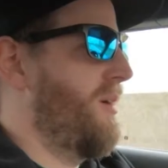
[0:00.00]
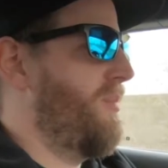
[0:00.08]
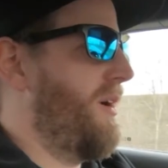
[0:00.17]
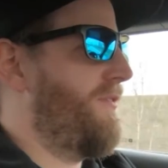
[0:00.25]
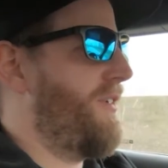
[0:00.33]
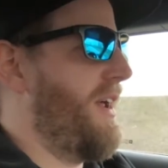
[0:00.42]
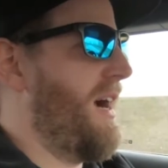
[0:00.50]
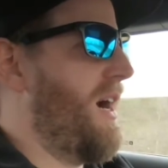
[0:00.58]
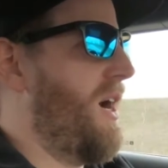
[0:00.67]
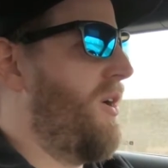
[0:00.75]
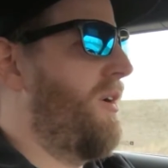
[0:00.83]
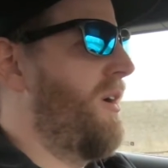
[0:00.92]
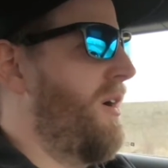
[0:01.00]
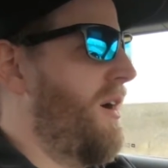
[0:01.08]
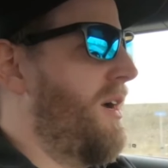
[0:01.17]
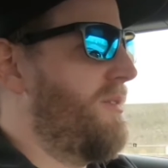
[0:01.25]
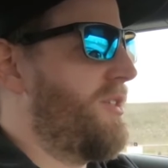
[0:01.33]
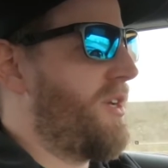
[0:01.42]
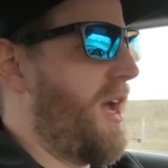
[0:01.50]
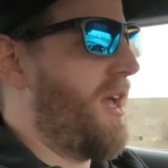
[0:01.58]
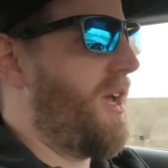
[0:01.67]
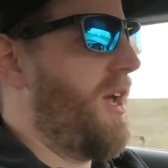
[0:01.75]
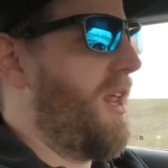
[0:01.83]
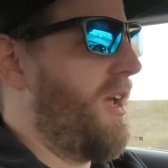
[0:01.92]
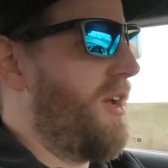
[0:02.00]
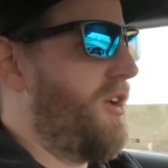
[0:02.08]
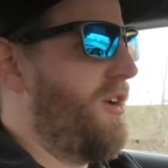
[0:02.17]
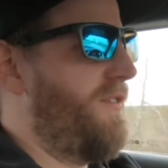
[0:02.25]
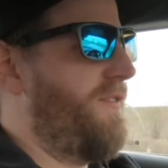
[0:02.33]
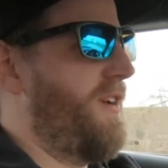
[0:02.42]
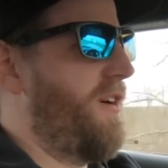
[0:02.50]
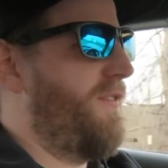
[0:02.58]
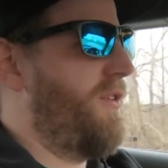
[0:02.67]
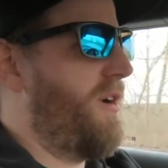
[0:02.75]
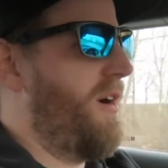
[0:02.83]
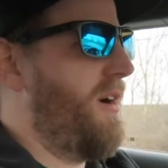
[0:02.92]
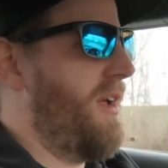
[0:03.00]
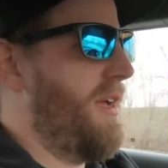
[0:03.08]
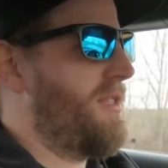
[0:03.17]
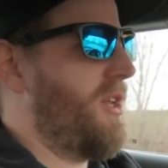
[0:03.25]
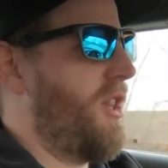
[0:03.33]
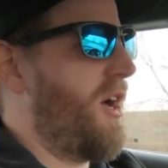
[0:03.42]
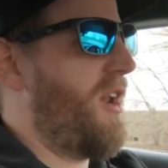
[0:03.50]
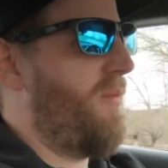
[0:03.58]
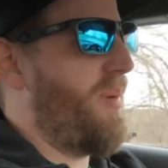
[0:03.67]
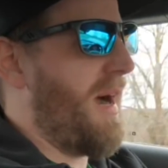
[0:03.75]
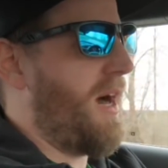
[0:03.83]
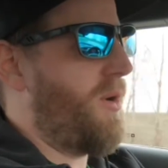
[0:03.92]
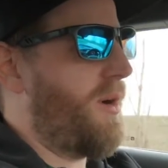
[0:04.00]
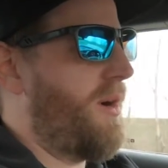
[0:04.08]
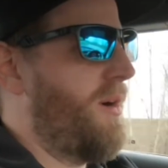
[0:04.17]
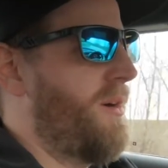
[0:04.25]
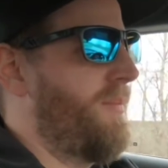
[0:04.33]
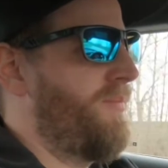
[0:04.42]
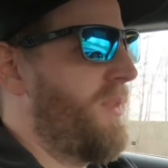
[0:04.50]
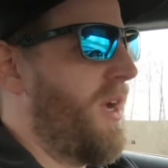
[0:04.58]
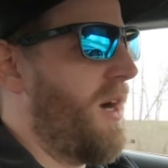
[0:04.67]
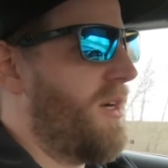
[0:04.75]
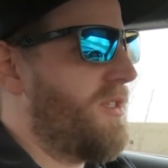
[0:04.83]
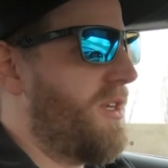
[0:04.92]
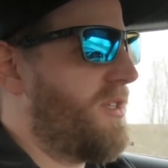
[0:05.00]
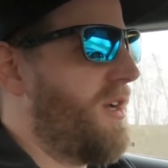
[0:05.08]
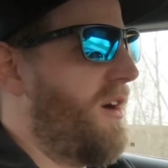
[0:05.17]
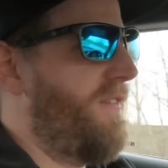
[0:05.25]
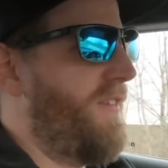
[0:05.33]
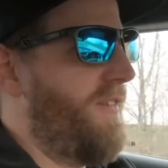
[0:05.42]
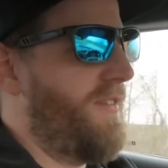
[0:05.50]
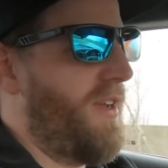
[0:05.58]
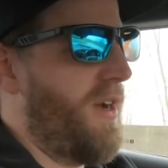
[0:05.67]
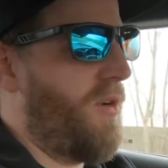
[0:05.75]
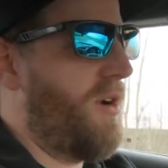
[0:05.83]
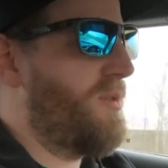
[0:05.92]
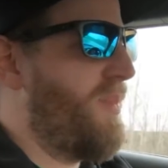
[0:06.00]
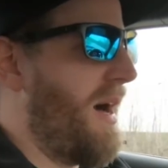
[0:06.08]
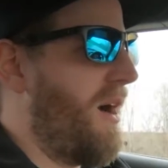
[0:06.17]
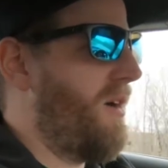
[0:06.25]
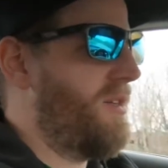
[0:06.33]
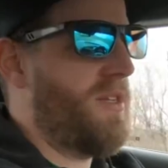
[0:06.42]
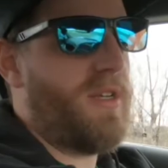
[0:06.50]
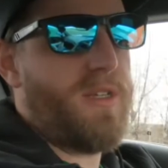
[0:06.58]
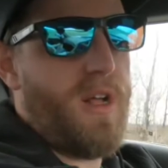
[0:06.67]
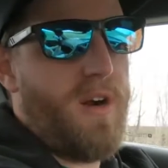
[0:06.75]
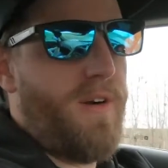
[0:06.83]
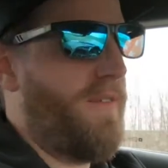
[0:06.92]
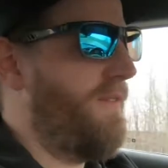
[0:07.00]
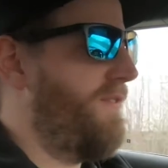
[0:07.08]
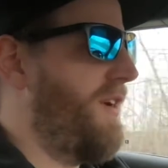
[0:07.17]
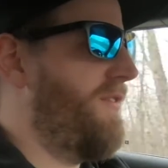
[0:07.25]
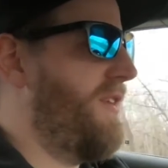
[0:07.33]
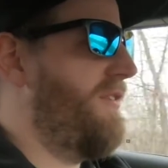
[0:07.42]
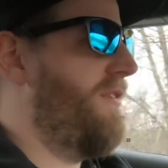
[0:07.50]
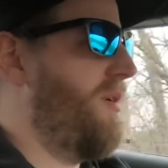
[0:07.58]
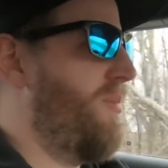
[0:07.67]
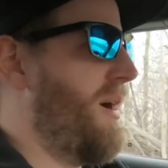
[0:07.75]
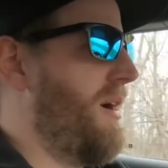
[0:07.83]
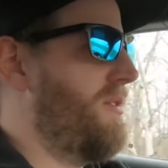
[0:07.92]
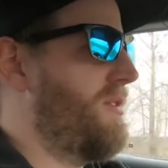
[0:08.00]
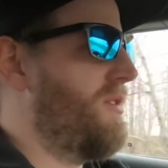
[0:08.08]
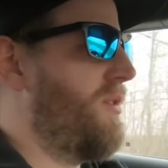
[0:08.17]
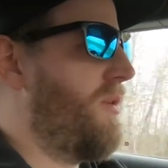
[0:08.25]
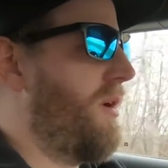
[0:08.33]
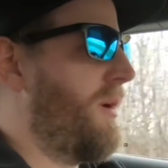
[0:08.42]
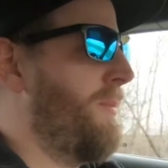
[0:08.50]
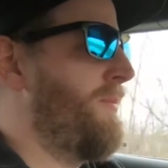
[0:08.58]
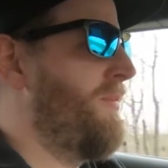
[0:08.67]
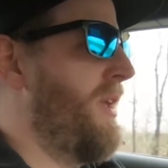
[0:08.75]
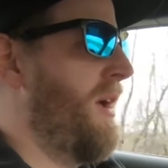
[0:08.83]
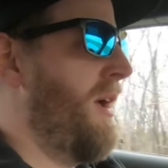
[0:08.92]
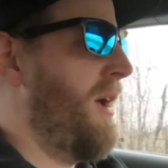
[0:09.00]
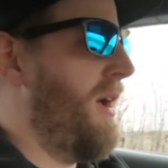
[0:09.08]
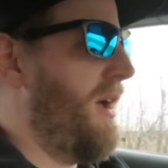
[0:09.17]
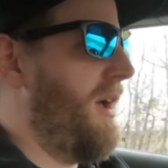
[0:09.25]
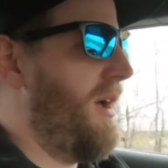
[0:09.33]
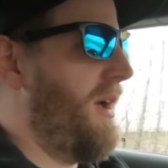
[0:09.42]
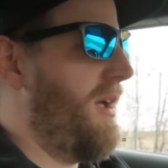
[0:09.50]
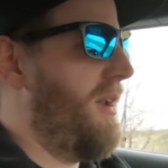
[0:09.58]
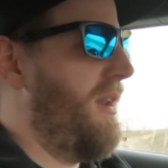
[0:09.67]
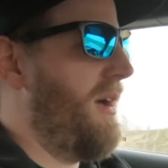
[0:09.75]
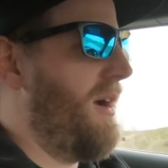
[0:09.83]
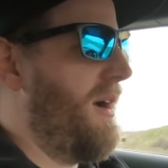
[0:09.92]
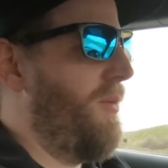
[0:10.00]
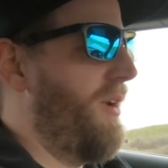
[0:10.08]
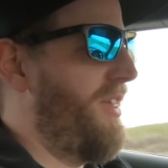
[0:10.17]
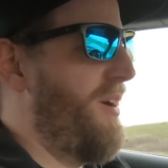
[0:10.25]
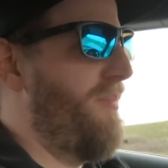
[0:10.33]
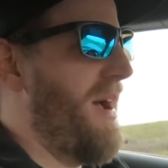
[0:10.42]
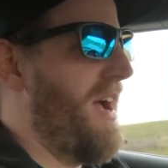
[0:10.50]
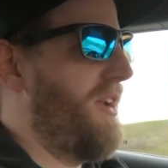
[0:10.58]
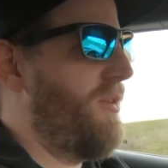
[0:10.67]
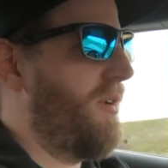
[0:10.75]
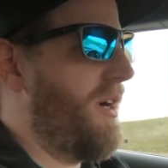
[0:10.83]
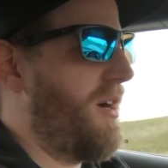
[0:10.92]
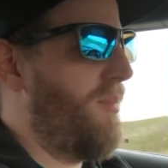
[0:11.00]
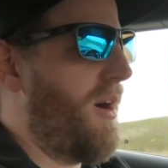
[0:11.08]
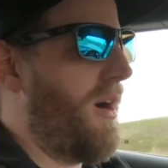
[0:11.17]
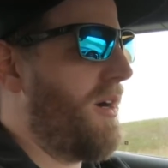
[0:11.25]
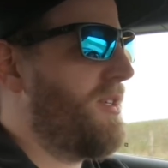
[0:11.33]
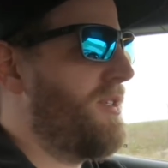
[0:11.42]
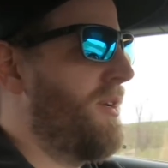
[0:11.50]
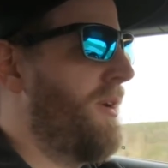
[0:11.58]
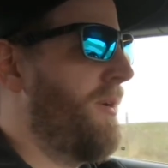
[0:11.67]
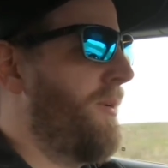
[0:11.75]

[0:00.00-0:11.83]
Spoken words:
But for now, I'm just kind of getting a good feel for it. It's a lot of power. 650 horsepower, 650 foot-pounds of torque, and with a manual gearbox.